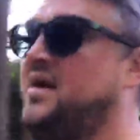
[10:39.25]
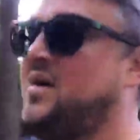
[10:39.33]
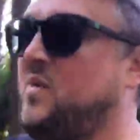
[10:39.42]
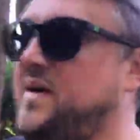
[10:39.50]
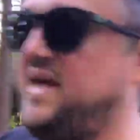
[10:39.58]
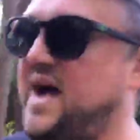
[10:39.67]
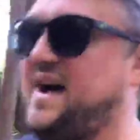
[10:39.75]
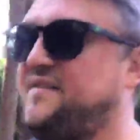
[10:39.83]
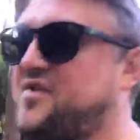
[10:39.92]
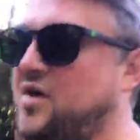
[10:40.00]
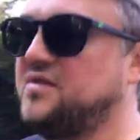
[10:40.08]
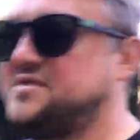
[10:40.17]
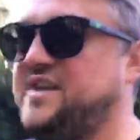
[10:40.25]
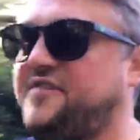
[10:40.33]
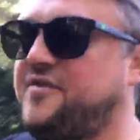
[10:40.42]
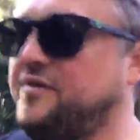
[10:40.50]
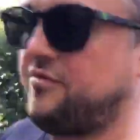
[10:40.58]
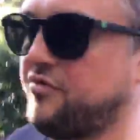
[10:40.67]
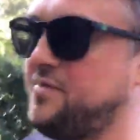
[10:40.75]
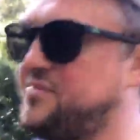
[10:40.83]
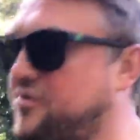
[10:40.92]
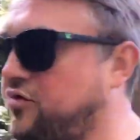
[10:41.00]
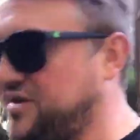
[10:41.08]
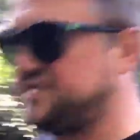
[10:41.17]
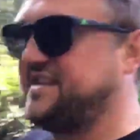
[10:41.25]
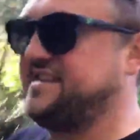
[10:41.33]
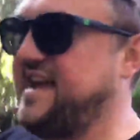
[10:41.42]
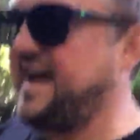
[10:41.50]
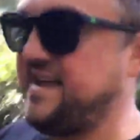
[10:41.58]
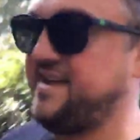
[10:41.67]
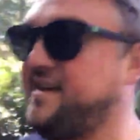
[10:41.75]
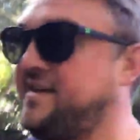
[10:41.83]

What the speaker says: We have got different groups across the day.